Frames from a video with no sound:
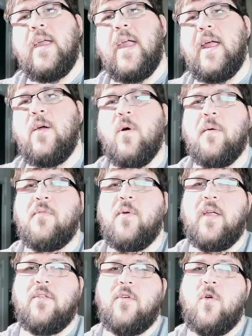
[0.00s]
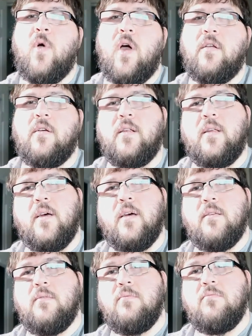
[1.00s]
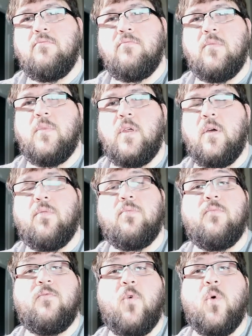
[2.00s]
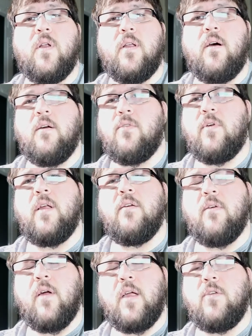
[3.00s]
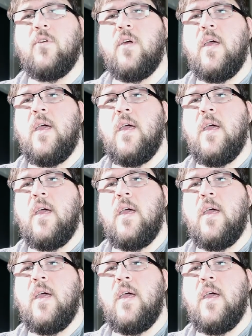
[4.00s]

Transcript: anywhere between $200 to $400, $300 range.